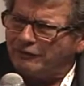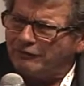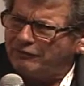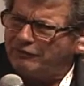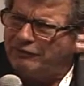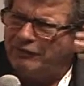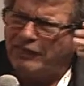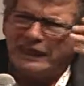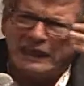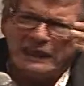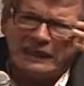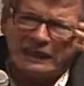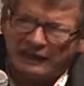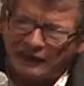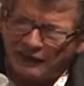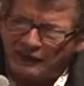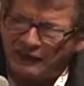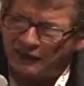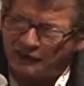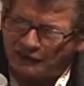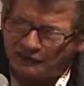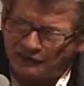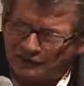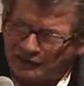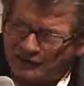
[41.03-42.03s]

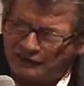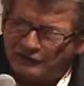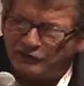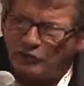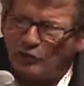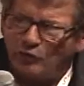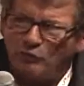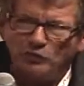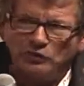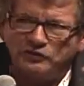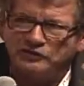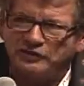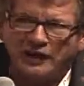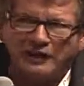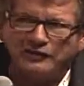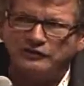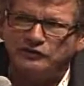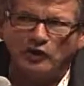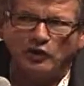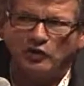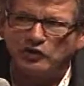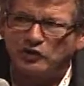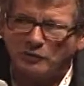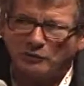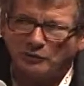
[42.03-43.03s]
think it's almost a
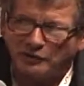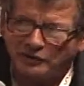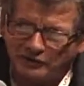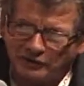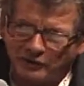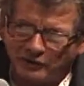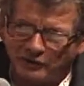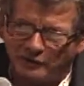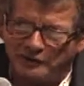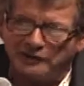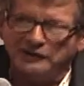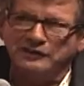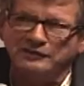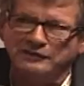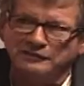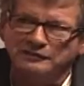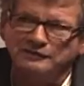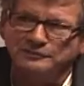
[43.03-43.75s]
documentary?